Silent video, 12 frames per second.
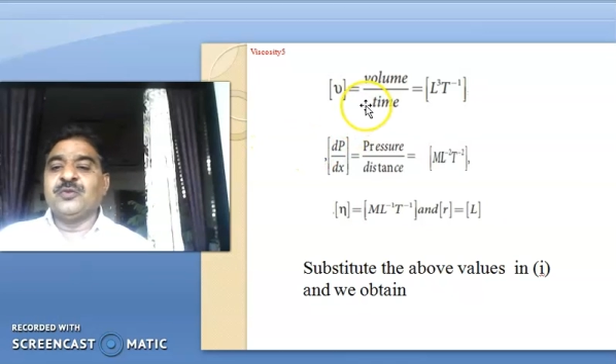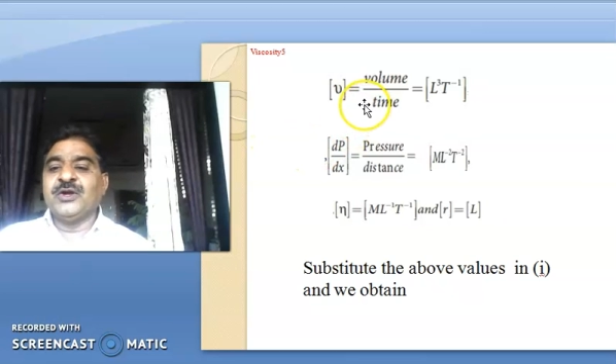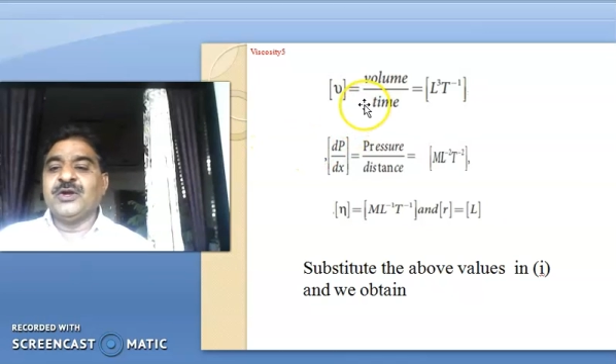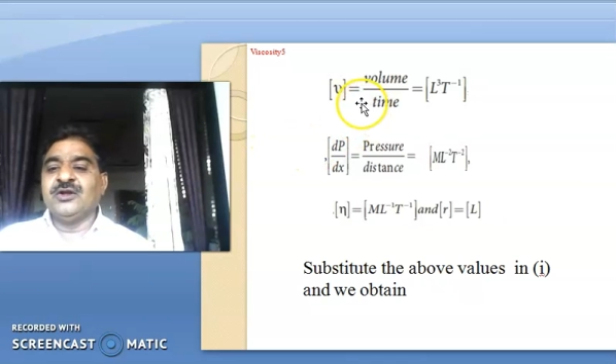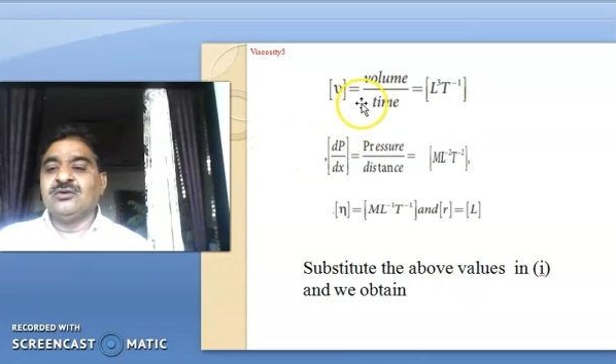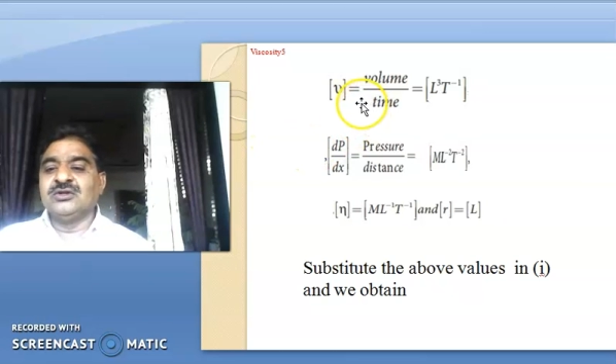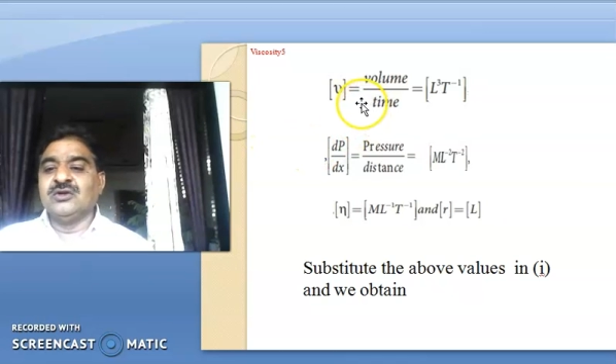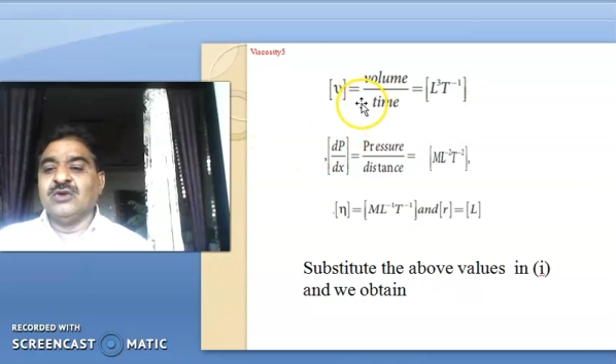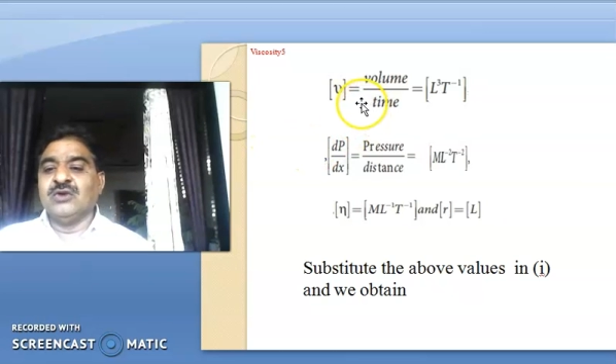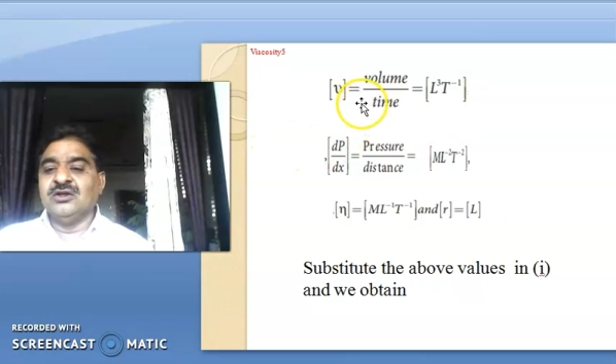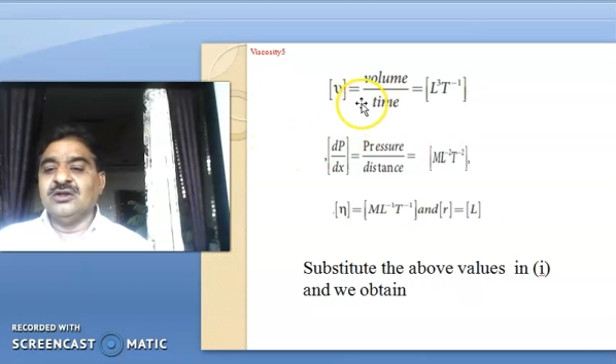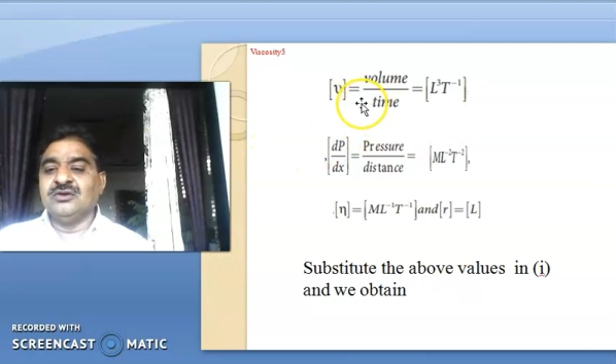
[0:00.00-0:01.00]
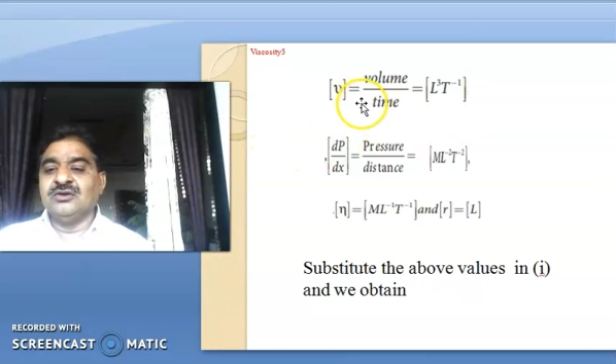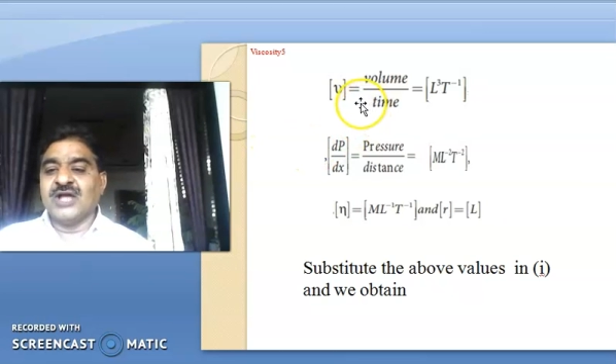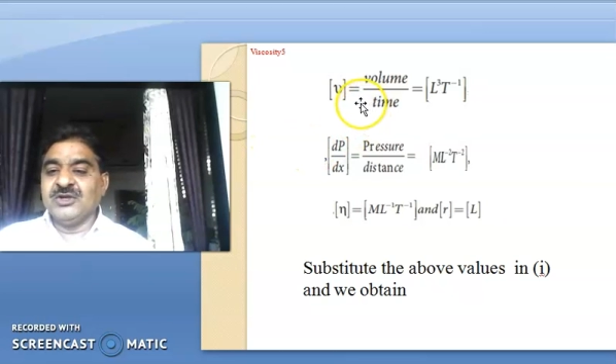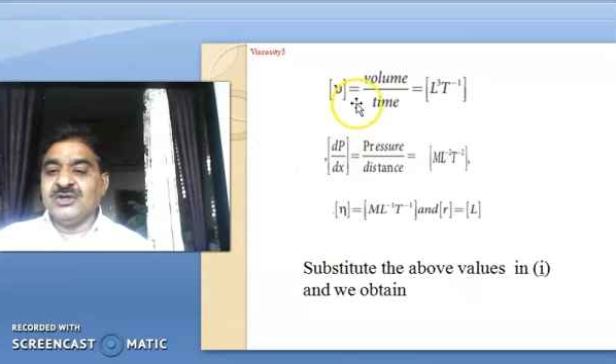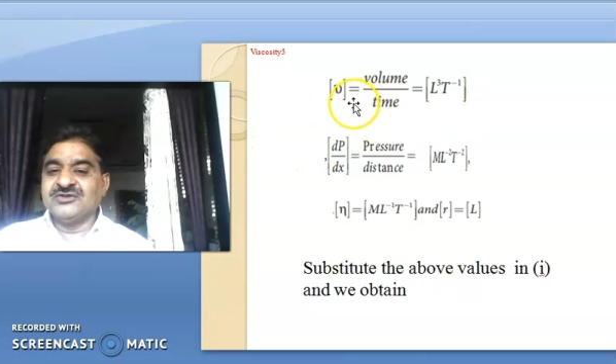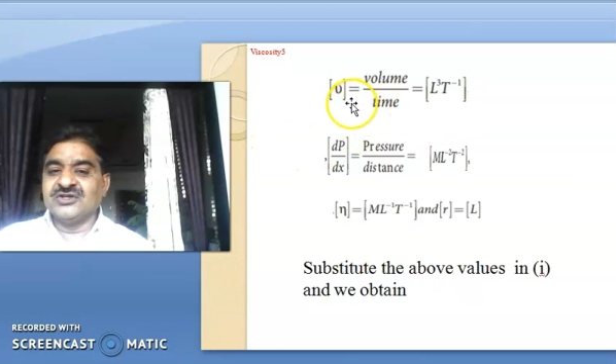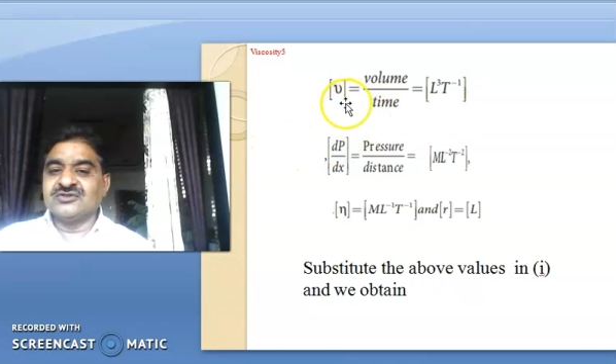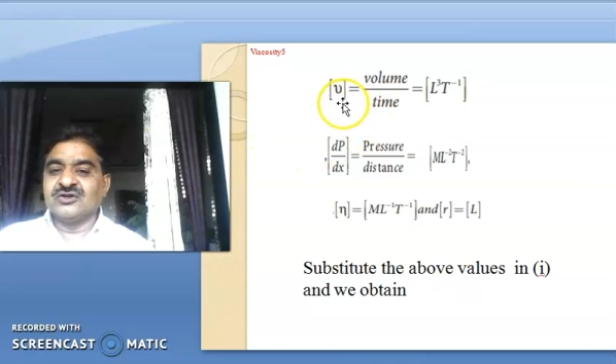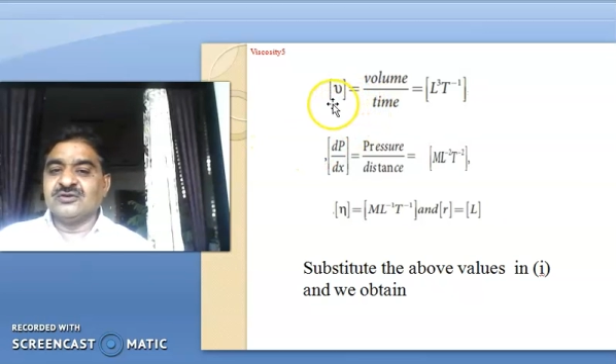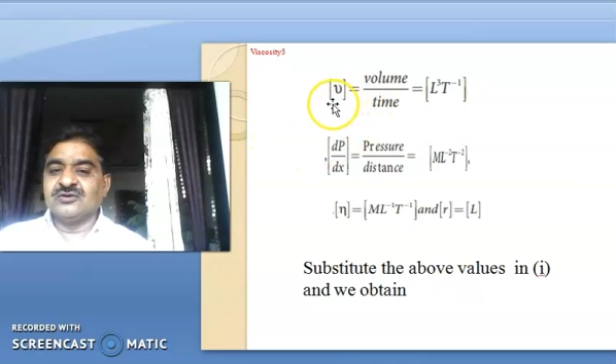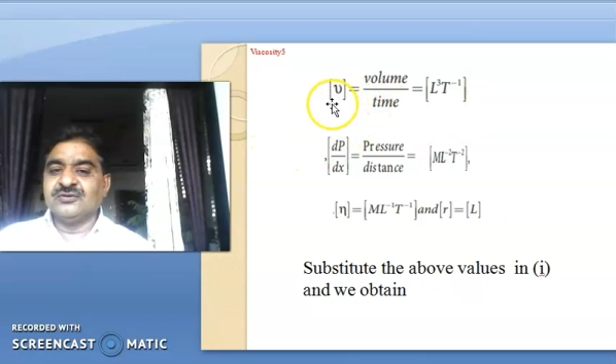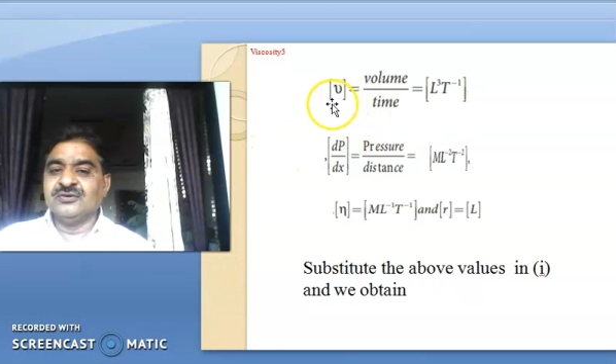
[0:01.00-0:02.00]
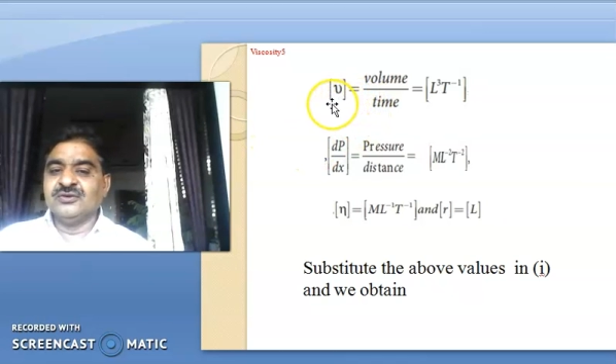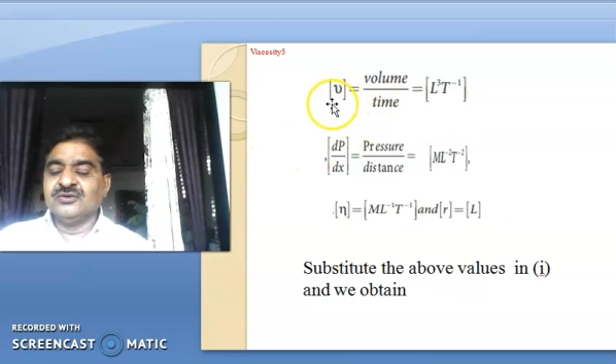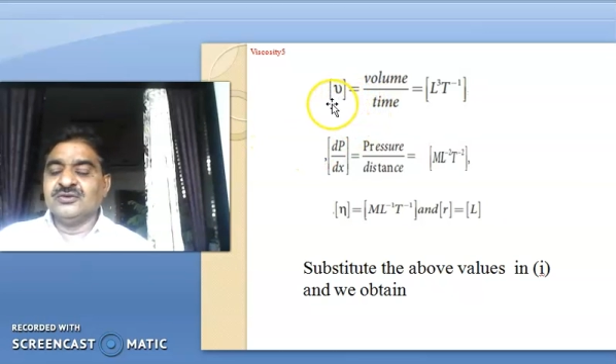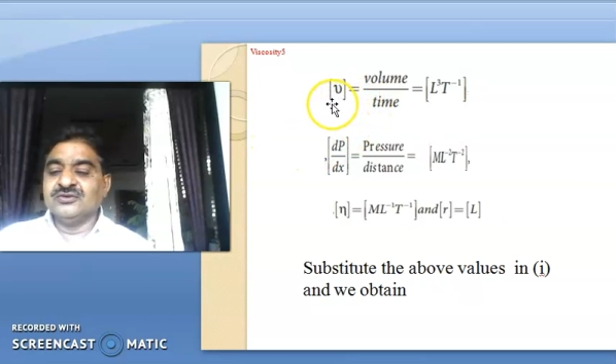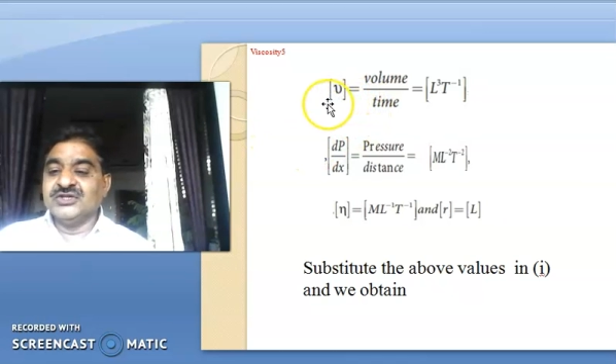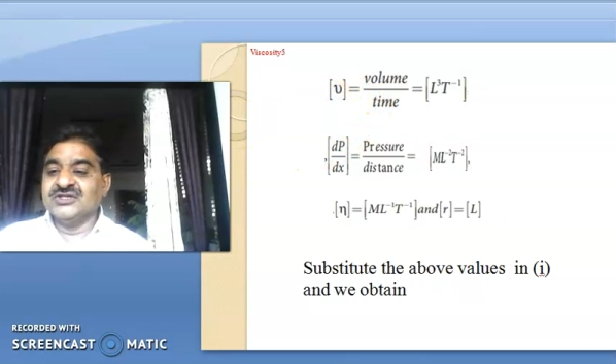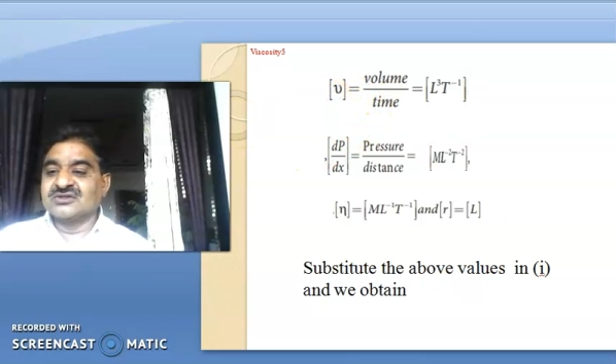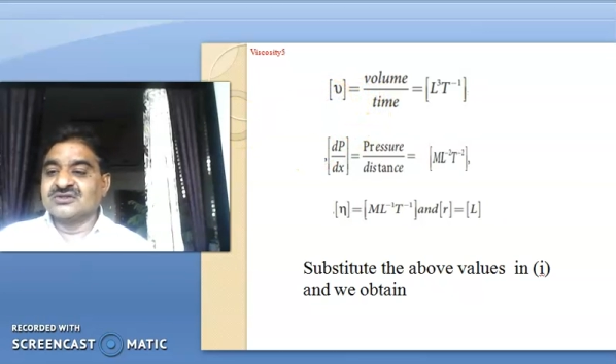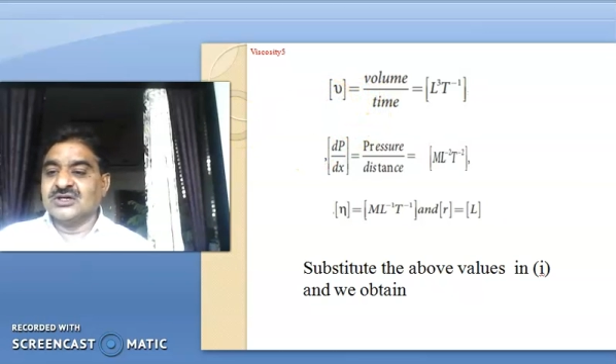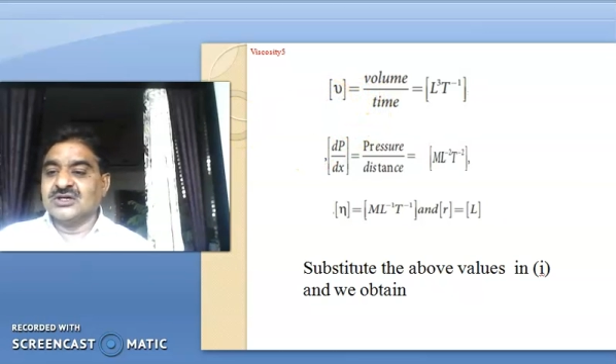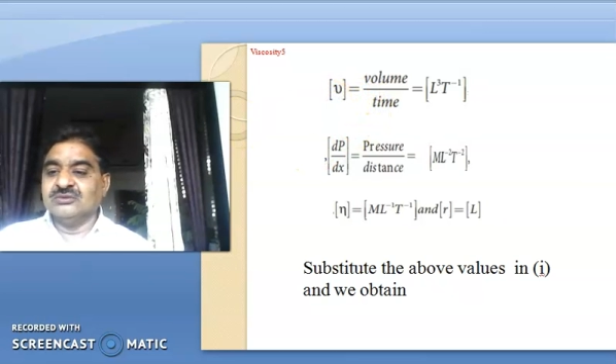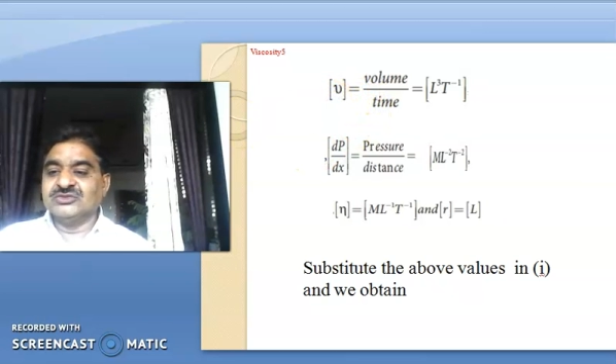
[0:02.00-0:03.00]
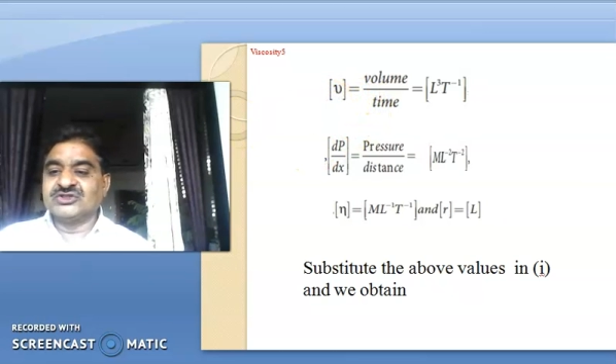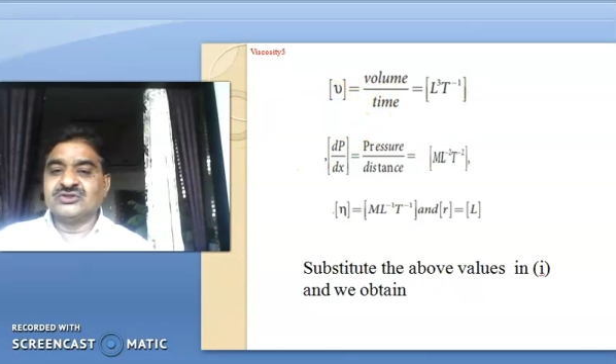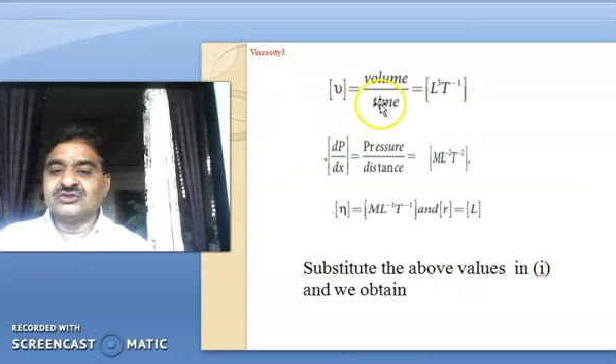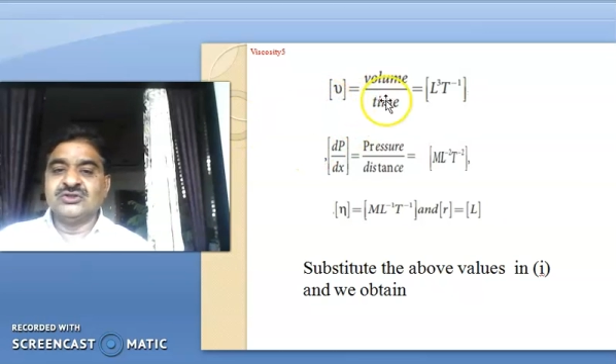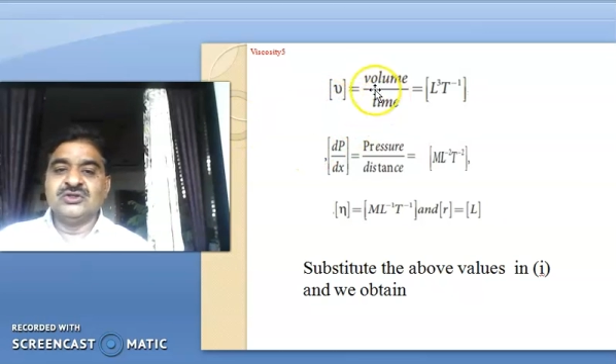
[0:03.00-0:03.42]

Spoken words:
to find out the dimensions of these terms.